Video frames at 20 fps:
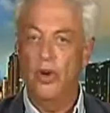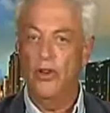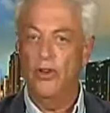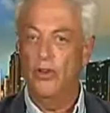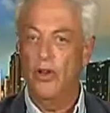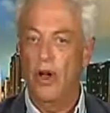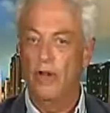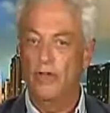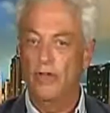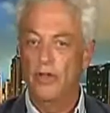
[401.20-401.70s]
worse
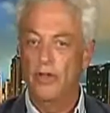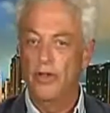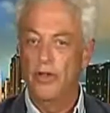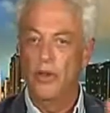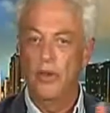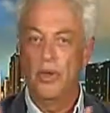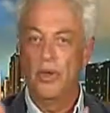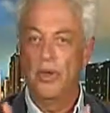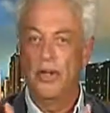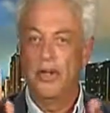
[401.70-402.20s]
off if
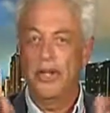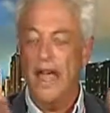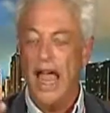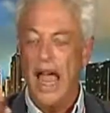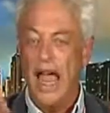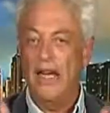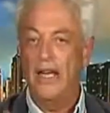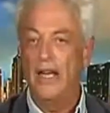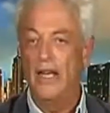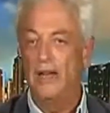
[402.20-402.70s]
you were in
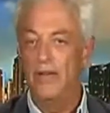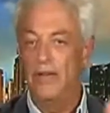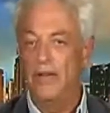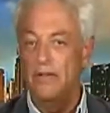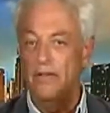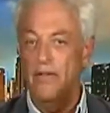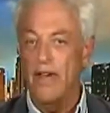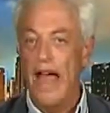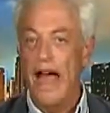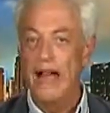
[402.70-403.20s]
canyons
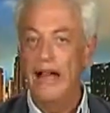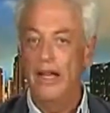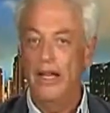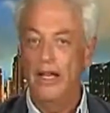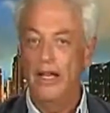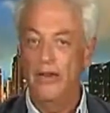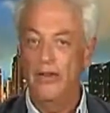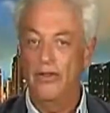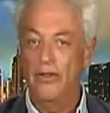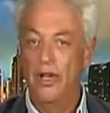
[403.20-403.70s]
and
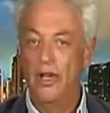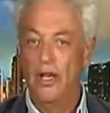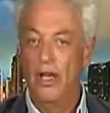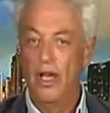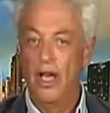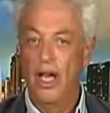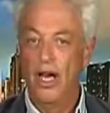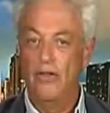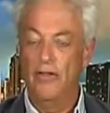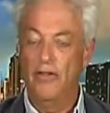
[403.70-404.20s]
valleys,
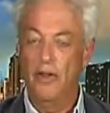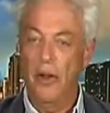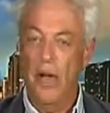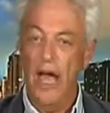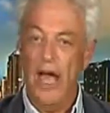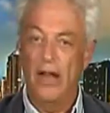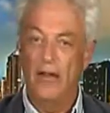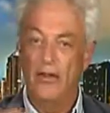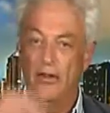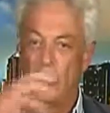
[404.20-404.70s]
and if you
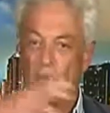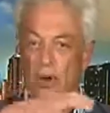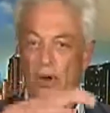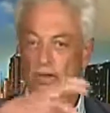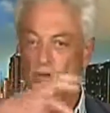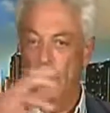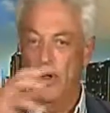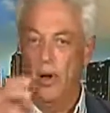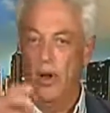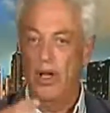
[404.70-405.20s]
had sort
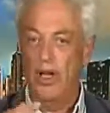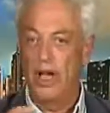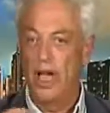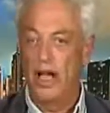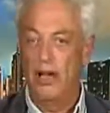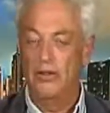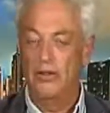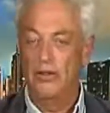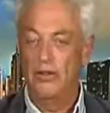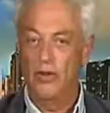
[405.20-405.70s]
of all
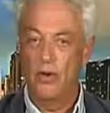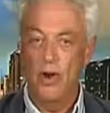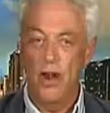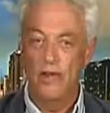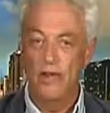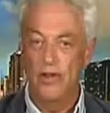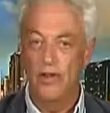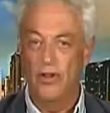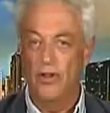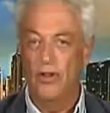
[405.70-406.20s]
kinds of
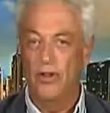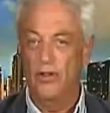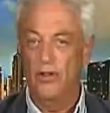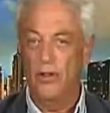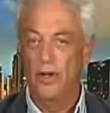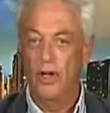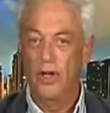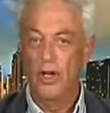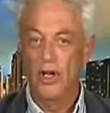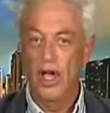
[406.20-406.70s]

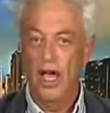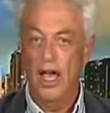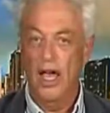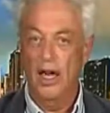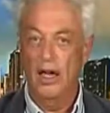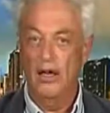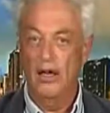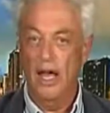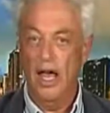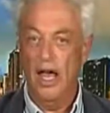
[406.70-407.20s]
crevices
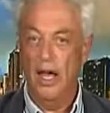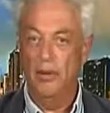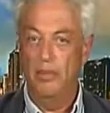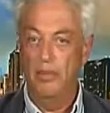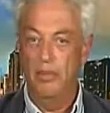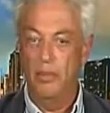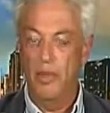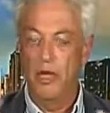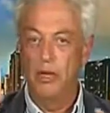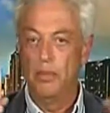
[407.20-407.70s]

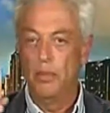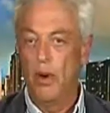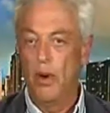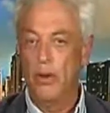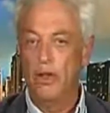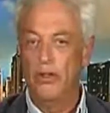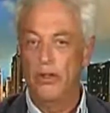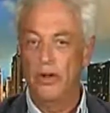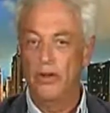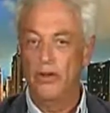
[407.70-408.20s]
and big
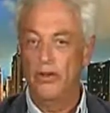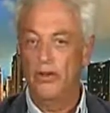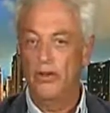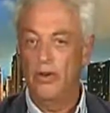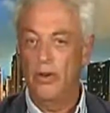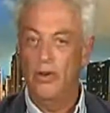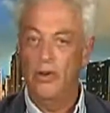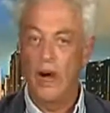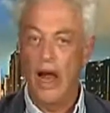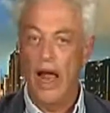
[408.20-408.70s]
boulders
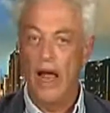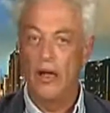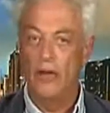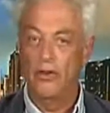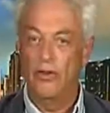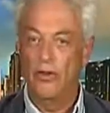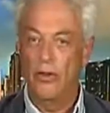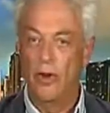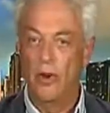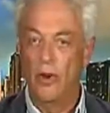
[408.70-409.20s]

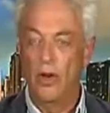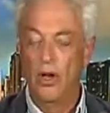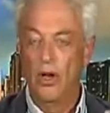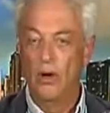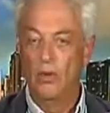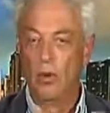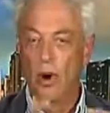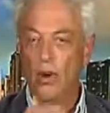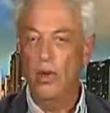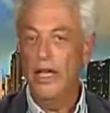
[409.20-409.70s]
around. So
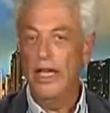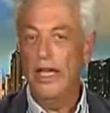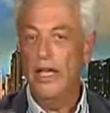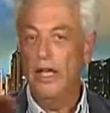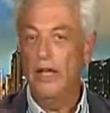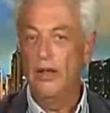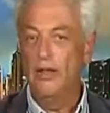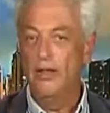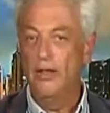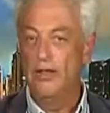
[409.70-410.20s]
rolling
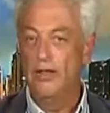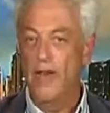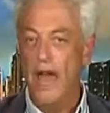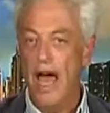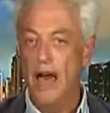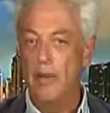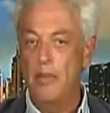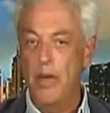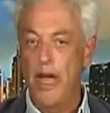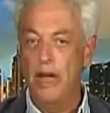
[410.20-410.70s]
hills is
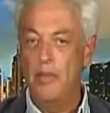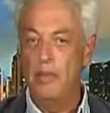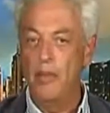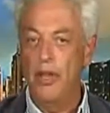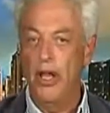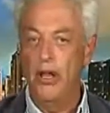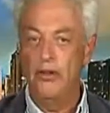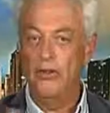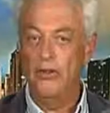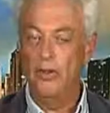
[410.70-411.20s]
not a bad
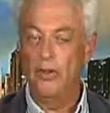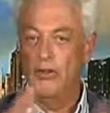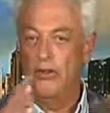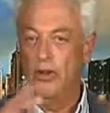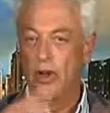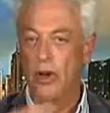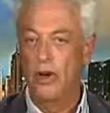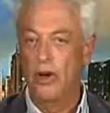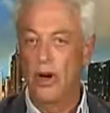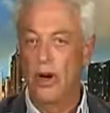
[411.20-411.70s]
place for a
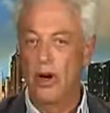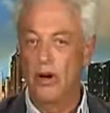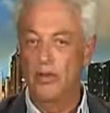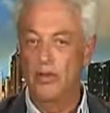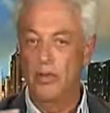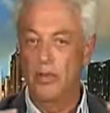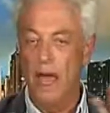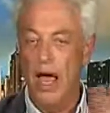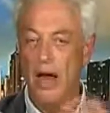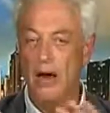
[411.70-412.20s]
sonar.
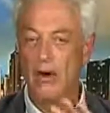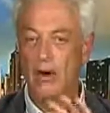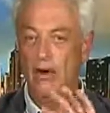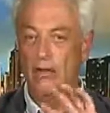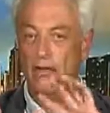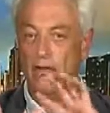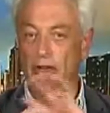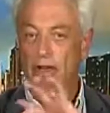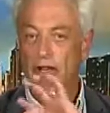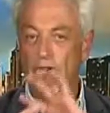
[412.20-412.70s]
It's a matter
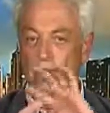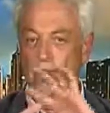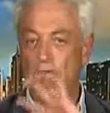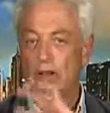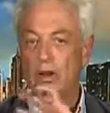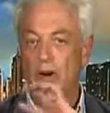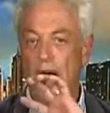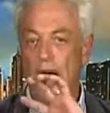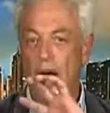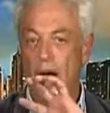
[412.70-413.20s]
of figure
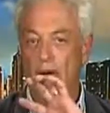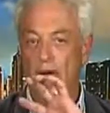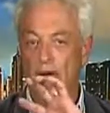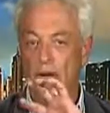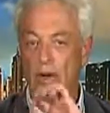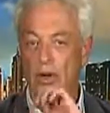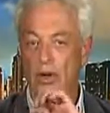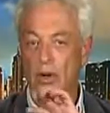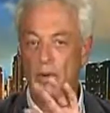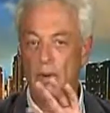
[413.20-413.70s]
and ground.
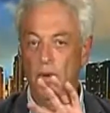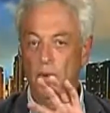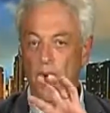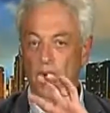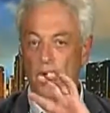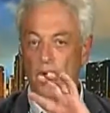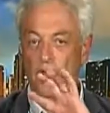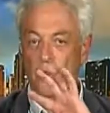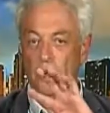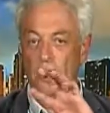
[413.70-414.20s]
We
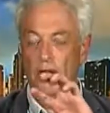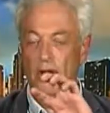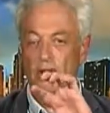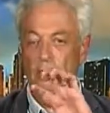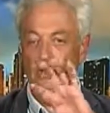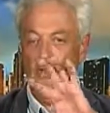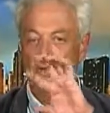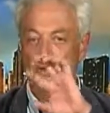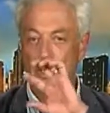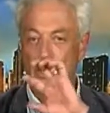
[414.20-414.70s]
want to see
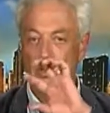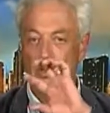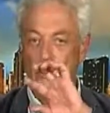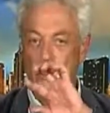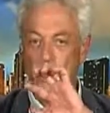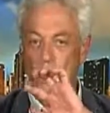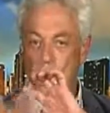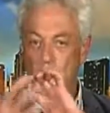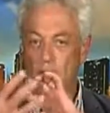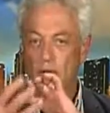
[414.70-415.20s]
the figure
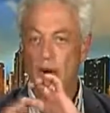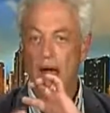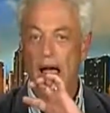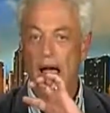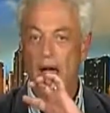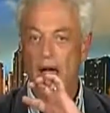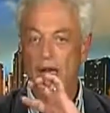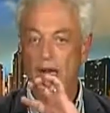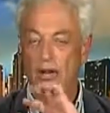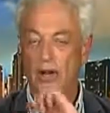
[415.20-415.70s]
from the
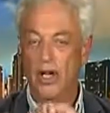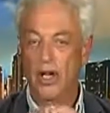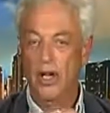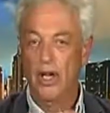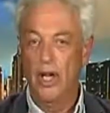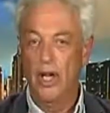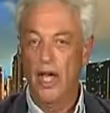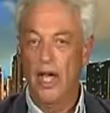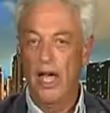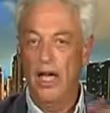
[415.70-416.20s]
ground,
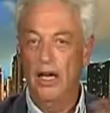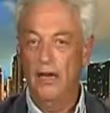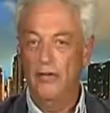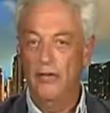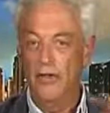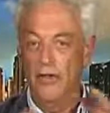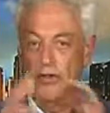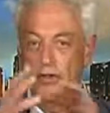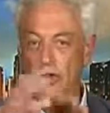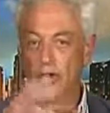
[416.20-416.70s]
and
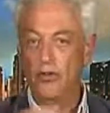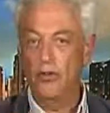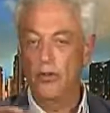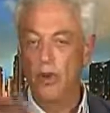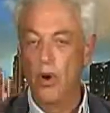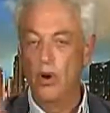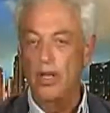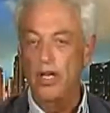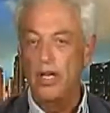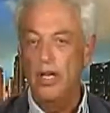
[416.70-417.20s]
if it's just
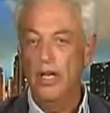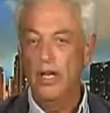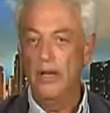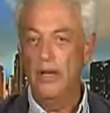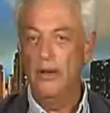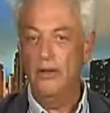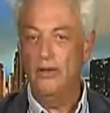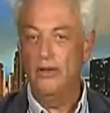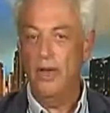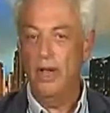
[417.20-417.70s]
rolling
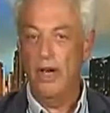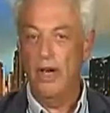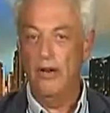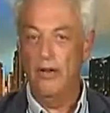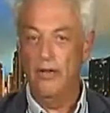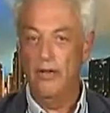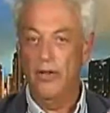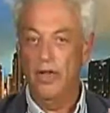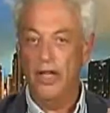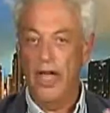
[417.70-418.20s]
hills, and
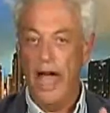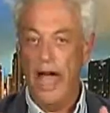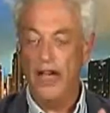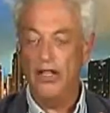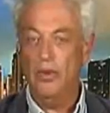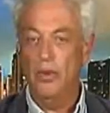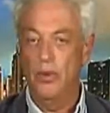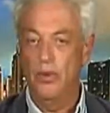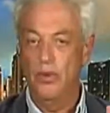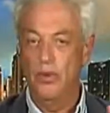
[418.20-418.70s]
if the
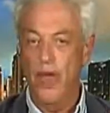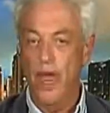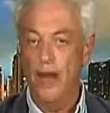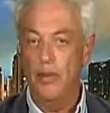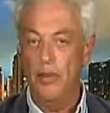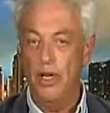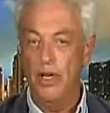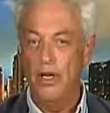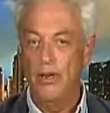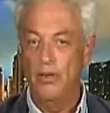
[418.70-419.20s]
actual
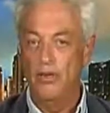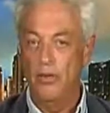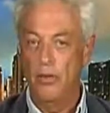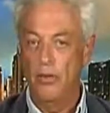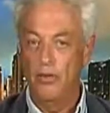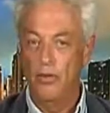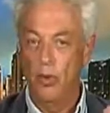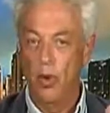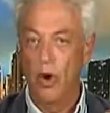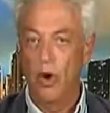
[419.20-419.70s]
sediment is
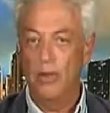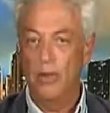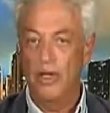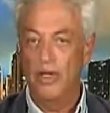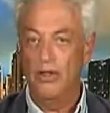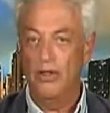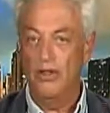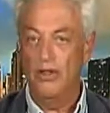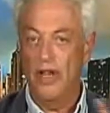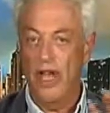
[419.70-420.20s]

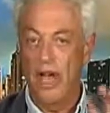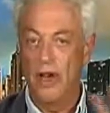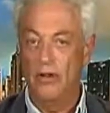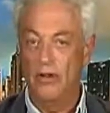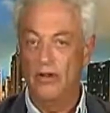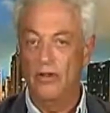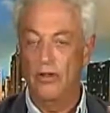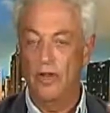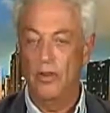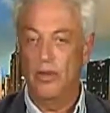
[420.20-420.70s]
absorbing the sound
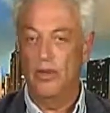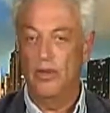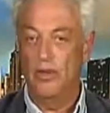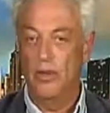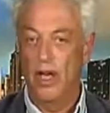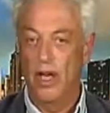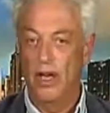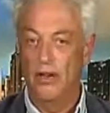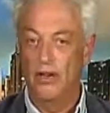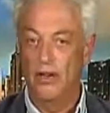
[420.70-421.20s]
to some
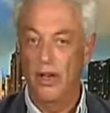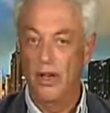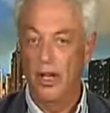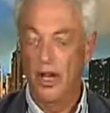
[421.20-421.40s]
extent,